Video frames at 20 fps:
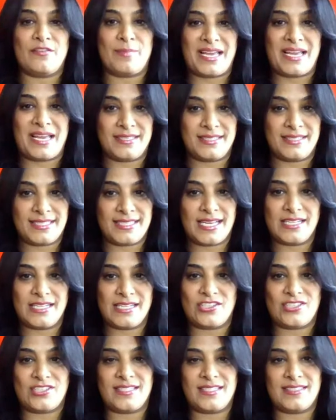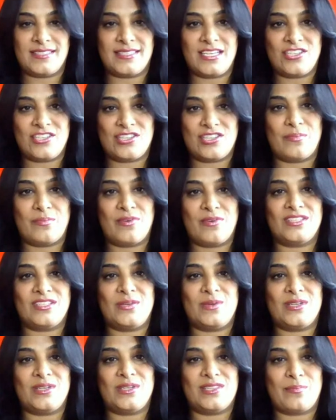by this touch sensation,
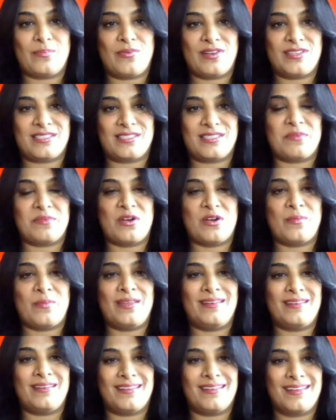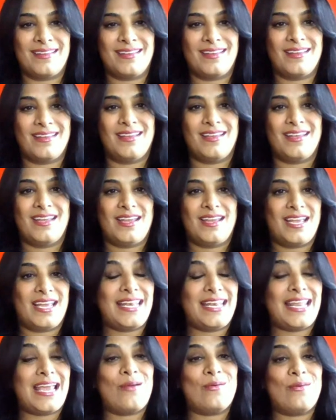brings you into the present moment.
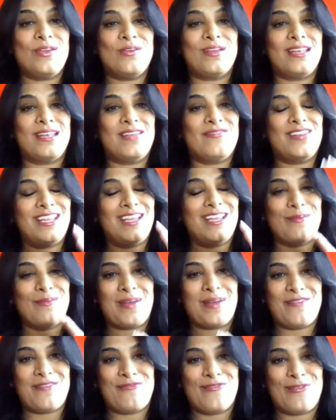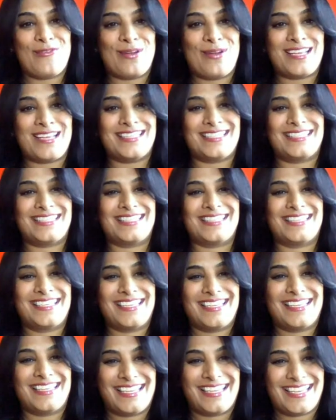And now you can even hear my voice
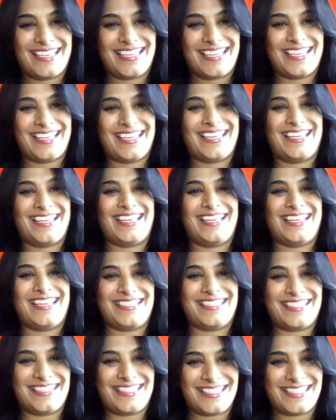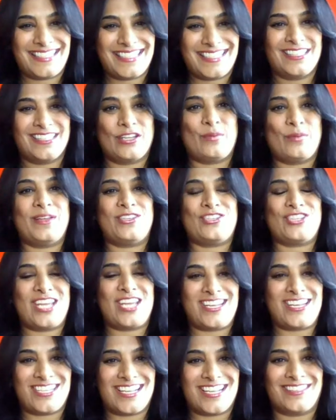is a little bit
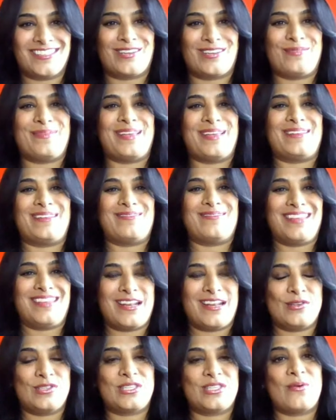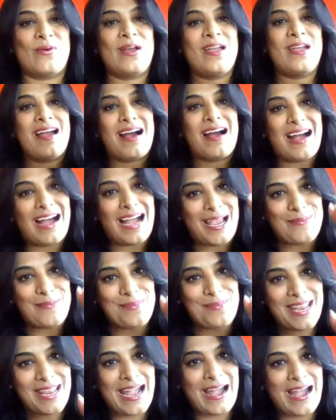changing a little bit. You know, so
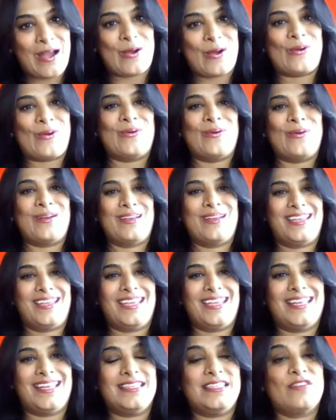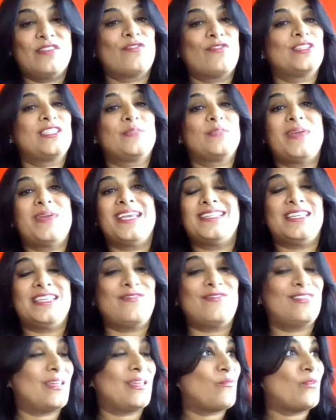I'm now in a different space
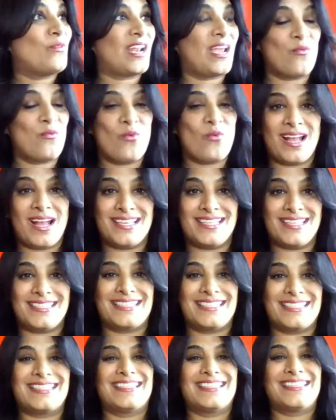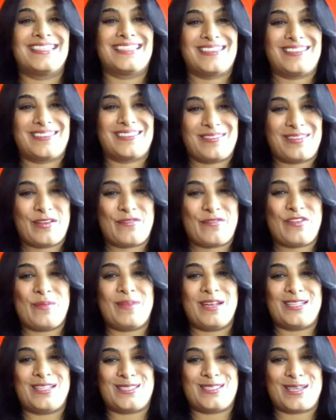even than when I was a few
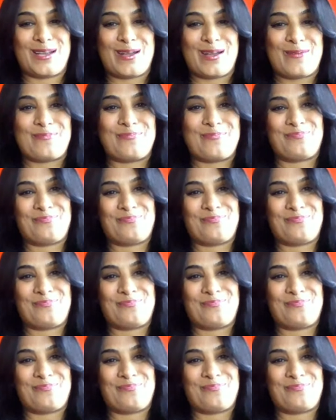minutes ago.